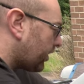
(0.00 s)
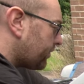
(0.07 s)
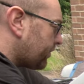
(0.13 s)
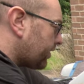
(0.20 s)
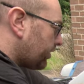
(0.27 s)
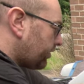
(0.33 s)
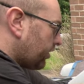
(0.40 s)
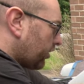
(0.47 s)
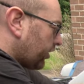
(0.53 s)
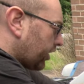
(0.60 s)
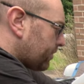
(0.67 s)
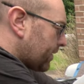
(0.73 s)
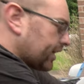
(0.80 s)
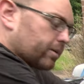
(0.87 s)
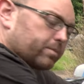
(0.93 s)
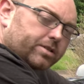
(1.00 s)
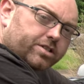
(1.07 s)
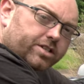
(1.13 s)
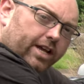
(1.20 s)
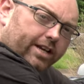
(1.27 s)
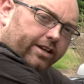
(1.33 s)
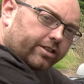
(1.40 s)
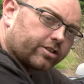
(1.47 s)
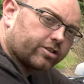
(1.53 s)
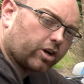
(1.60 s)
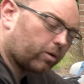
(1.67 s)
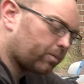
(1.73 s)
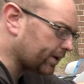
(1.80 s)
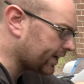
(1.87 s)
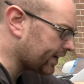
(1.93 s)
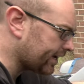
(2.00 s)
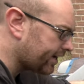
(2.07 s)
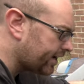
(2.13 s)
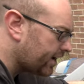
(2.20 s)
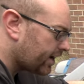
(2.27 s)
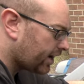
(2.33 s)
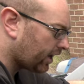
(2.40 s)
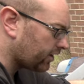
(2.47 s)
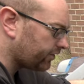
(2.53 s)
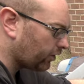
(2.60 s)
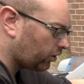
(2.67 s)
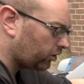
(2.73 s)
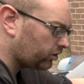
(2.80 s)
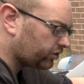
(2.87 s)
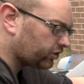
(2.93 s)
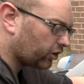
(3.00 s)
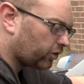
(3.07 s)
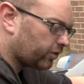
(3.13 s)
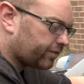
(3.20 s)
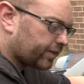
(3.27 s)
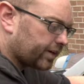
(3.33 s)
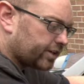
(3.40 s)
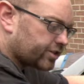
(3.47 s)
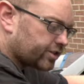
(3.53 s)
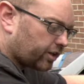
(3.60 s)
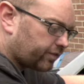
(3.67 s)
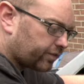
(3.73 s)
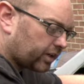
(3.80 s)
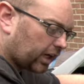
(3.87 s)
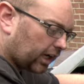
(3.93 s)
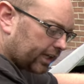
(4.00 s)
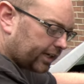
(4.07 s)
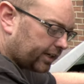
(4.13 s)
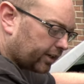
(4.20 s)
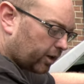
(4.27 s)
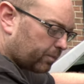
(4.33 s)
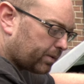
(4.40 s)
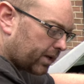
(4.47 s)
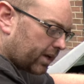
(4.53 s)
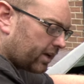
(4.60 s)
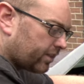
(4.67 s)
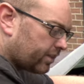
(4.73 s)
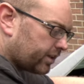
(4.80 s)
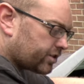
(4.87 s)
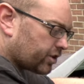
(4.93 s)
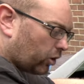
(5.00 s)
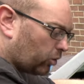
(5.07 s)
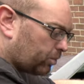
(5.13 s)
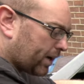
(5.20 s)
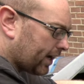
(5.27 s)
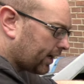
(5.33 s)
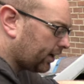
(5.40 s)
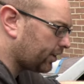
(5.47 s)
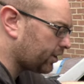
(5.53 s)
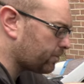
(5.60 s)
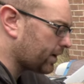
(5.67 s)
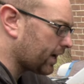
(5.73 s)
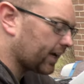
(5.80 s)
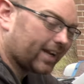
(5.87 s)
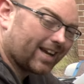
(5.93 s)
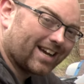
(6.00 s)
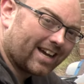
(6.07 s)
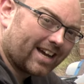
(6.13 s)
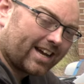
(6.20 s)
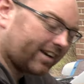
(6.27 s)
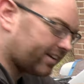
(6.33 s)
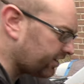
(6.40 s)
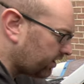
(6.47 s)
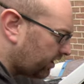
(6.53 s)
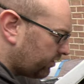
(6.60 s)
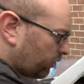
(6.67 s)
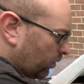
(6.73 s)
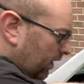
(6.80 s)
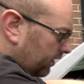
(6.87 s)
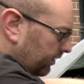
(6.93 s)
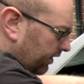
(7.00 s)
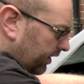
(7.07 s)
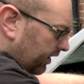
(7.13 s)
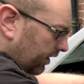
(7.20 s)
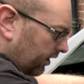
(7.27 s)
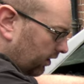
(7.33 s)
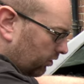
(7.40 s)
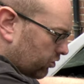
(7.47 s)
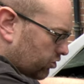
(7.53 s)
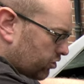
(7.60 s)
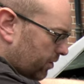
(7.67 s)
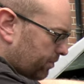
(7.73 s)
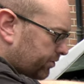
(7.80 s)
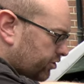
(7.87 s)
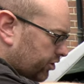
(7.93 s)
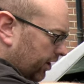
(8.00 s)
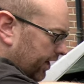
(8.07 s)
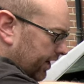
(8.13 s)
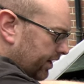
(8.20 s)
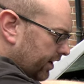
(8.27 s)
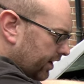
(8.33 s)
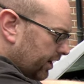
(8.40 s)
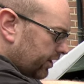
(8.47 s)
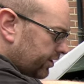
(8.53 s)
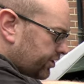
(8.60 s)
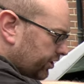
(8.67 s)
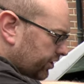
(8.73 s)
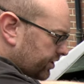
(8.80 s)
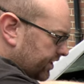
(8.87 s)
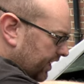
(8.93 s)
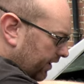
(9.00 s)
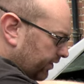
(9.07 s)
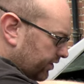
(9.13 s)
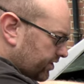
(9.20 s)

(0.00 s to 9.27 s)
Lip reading: I'm not going to make a mistake at the top here. And I've also finished off and cleaned up this whole panel at the back, and I've welded in a little drip tray just down the